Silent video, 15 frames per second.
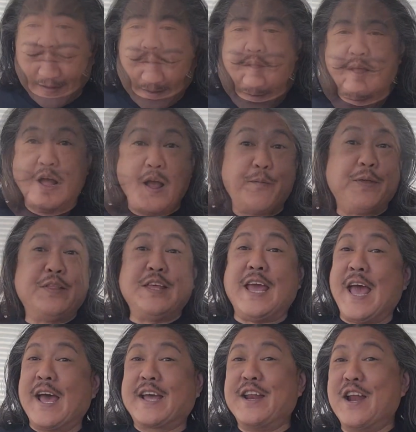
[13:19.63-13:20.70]
I mean, the
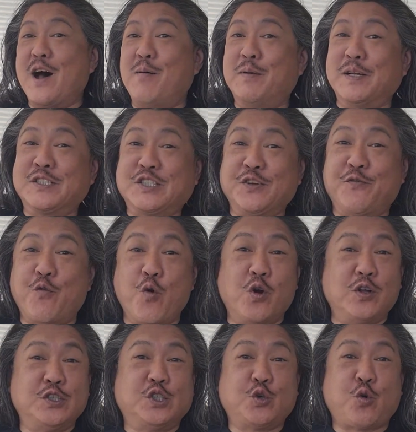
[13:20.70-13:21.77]
economics of world
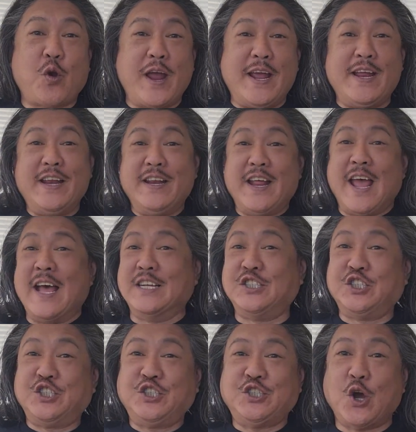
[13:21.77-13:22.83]
trade has
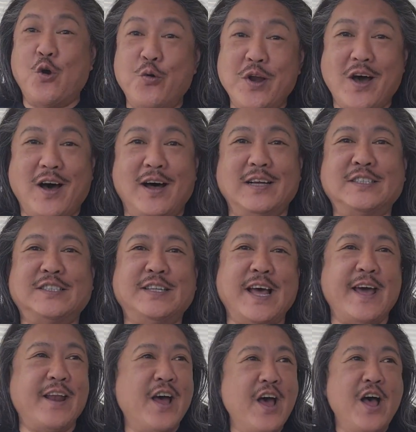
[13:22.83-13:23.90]
shown us that
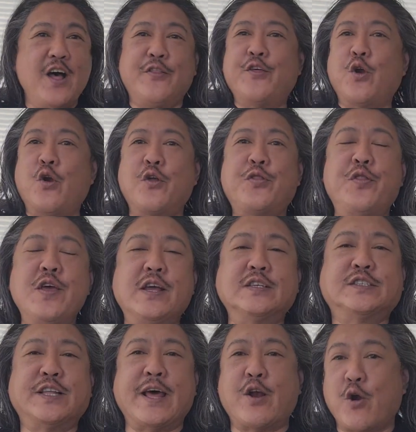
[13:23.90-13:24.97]
there are things
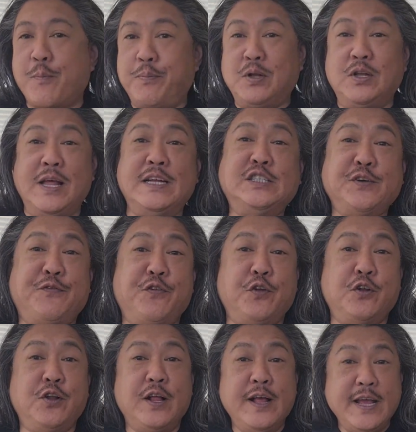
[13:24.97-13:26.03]
that are plentiful
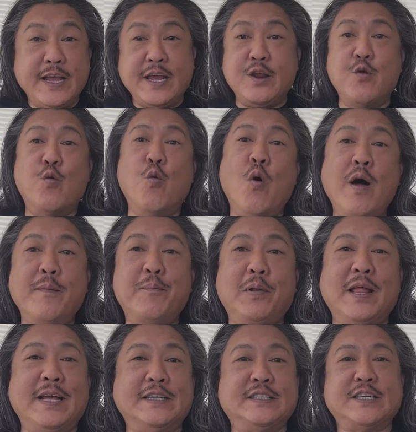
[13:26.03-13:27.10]
in one
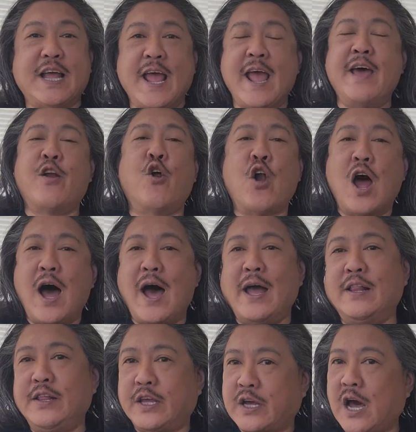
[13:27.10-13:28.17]
place and are highly
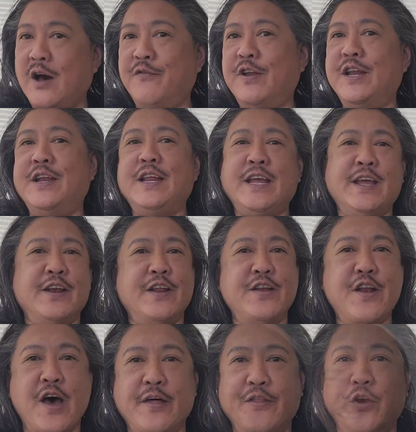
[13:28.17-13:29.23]
coveted in
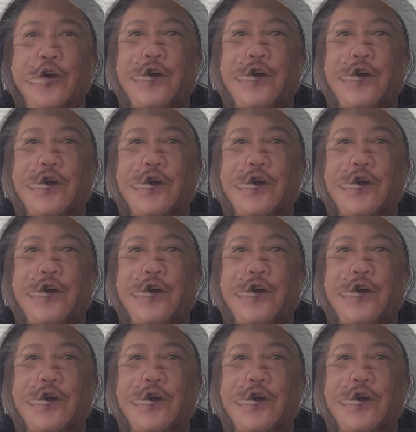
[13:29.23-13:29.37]
another.